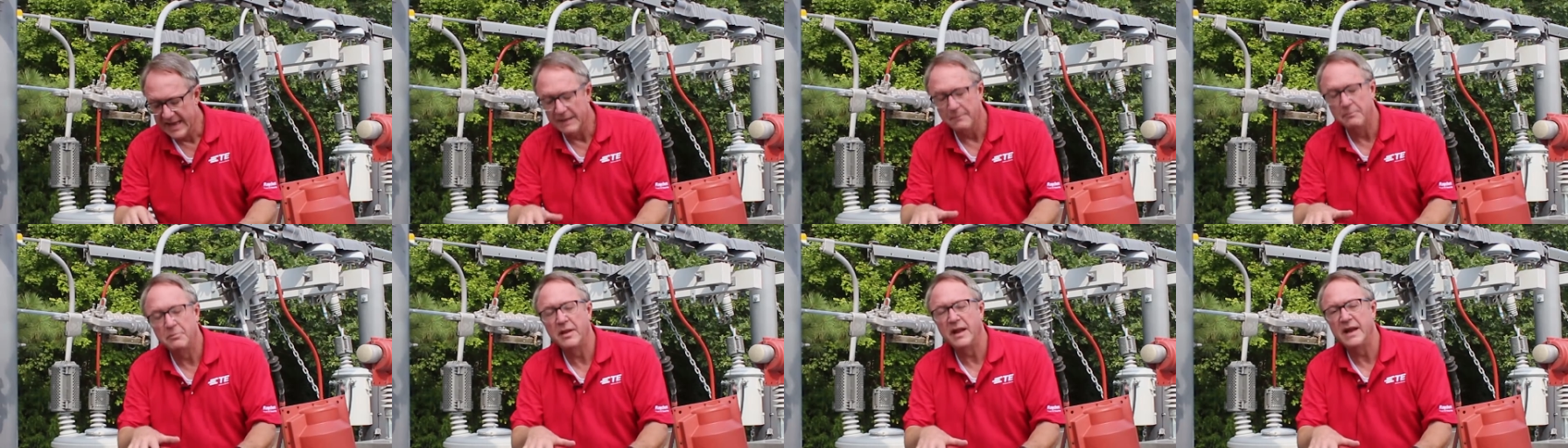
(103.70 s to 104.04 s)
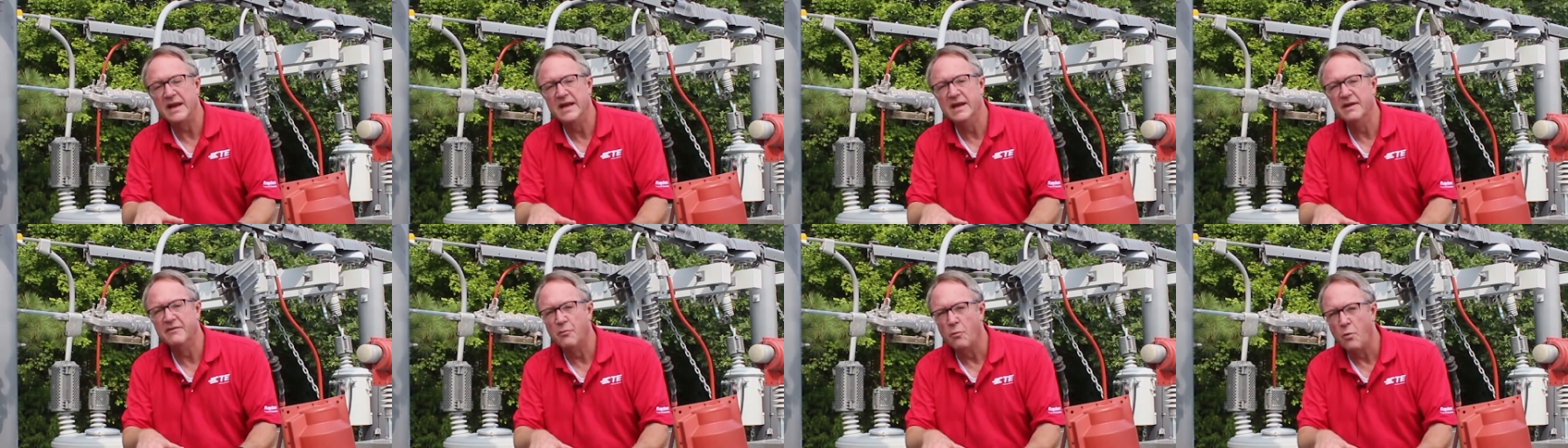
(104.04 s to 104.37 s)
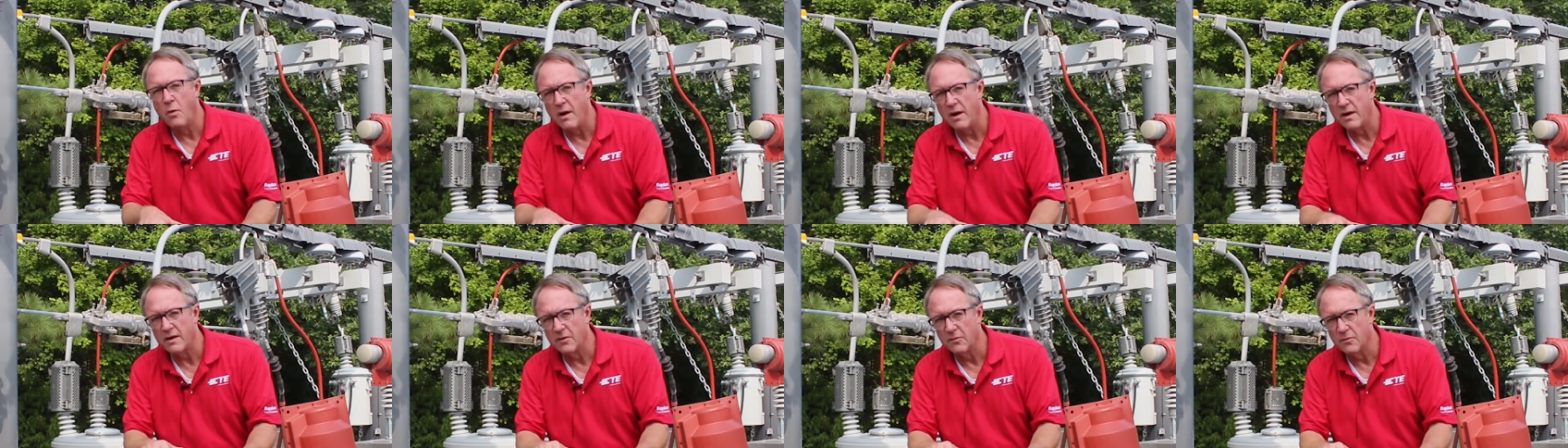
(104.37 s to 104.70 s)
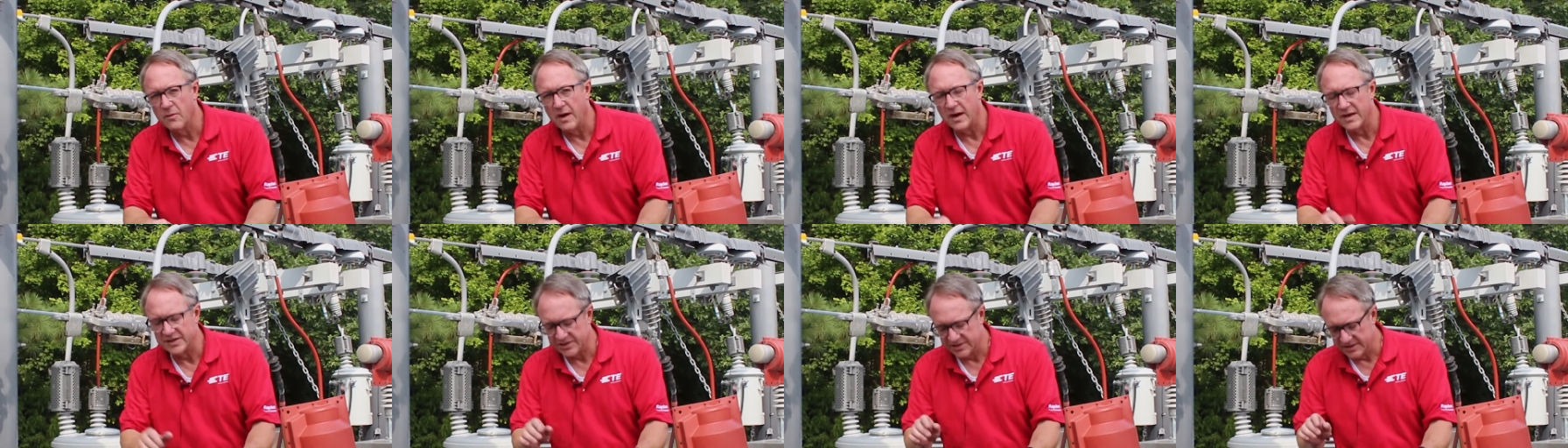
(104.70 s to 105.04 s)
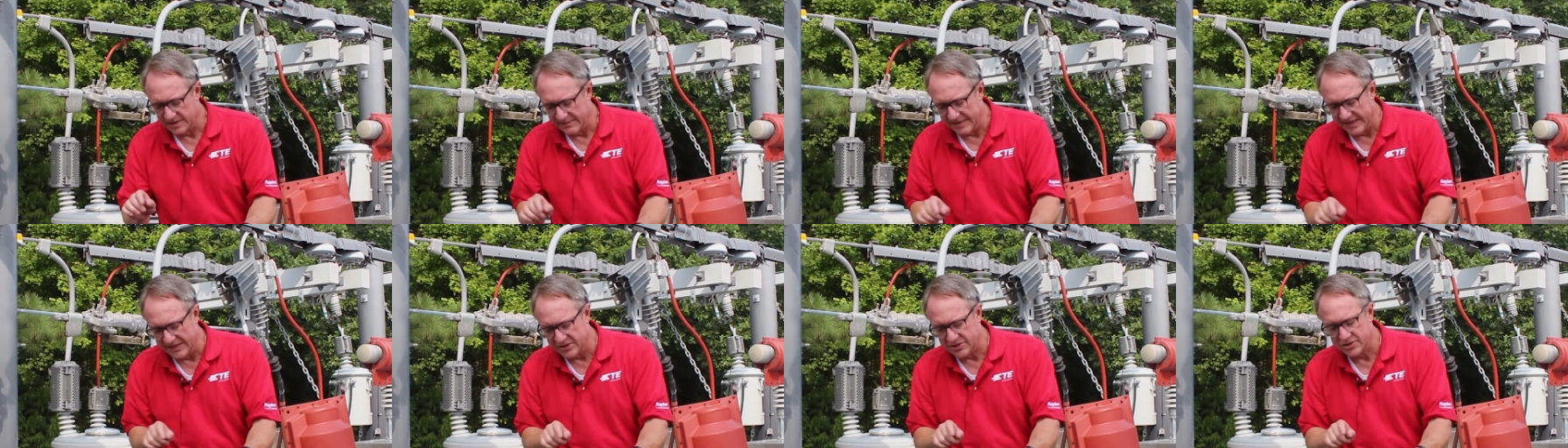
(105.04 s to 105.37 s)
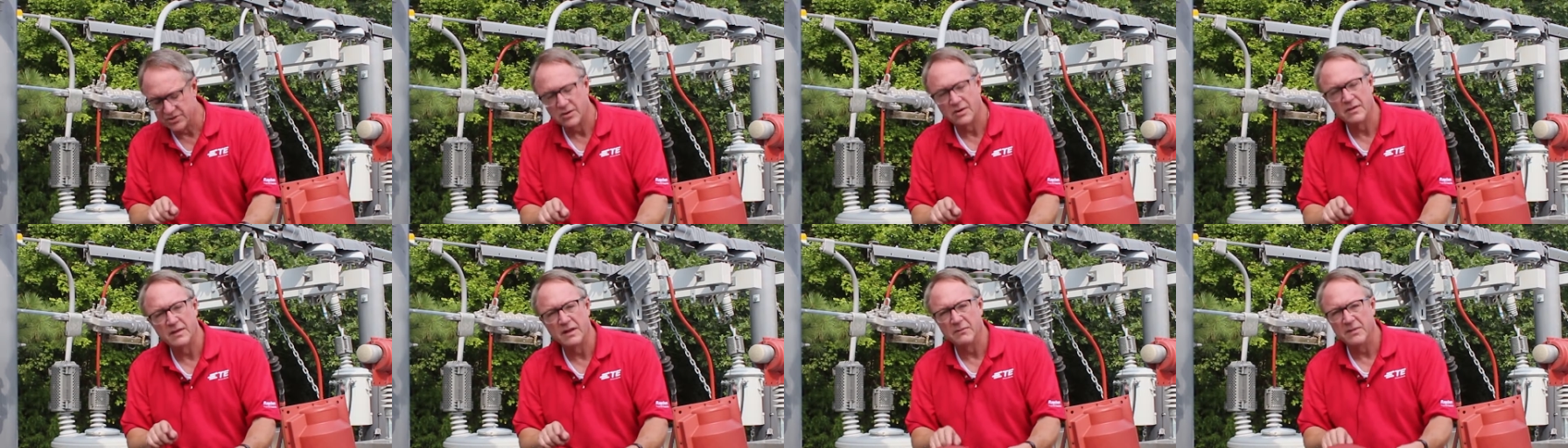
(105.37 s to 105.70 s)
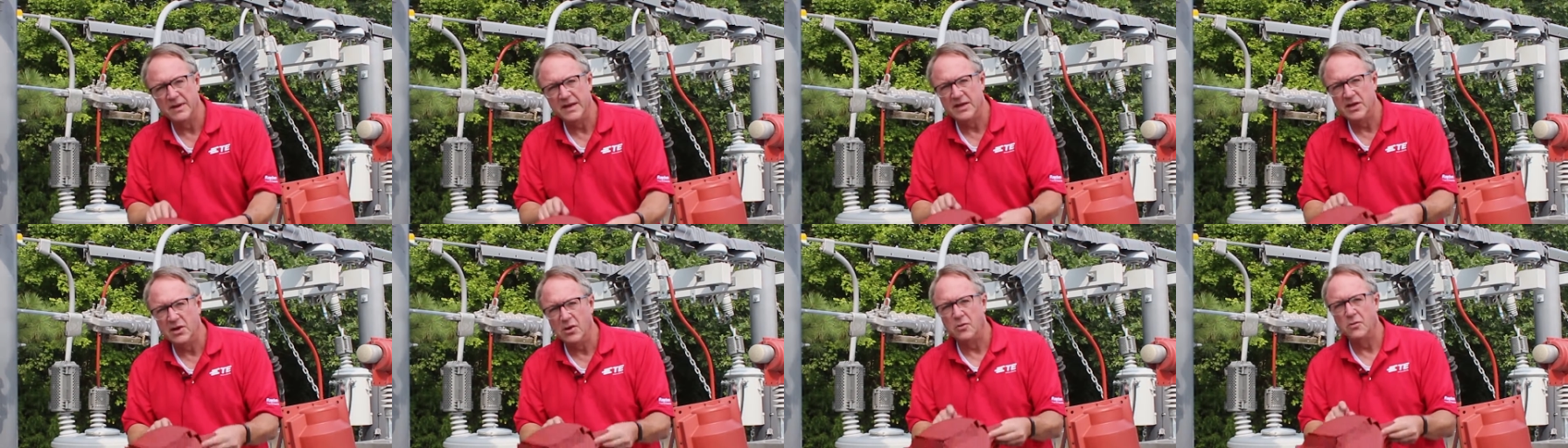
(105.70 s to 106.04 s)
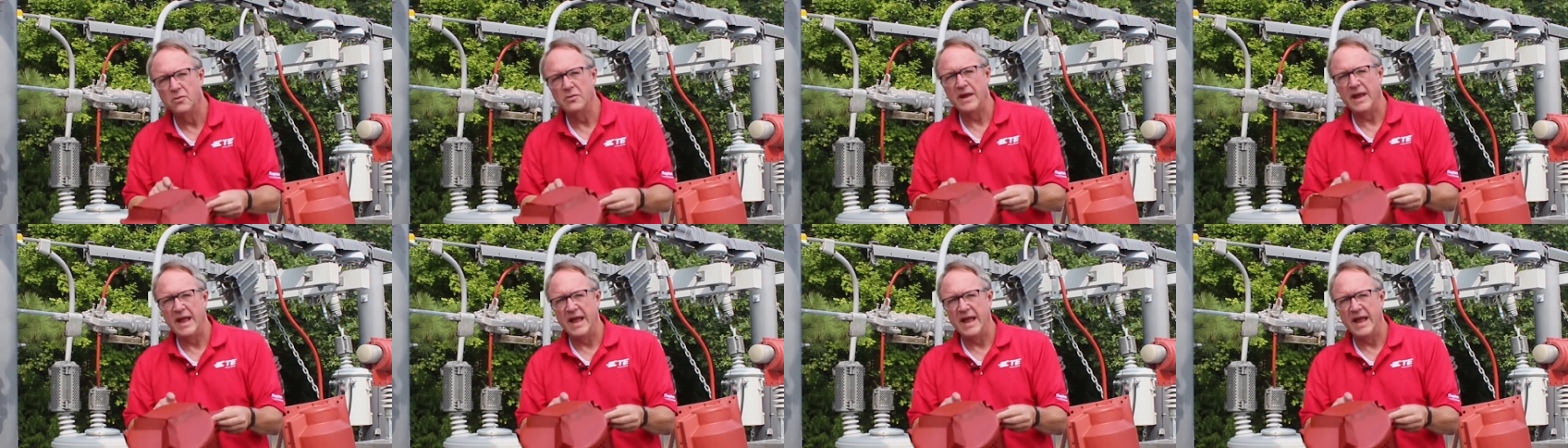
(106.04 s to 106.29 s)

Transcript: and plenty of water wash to make sure that we don't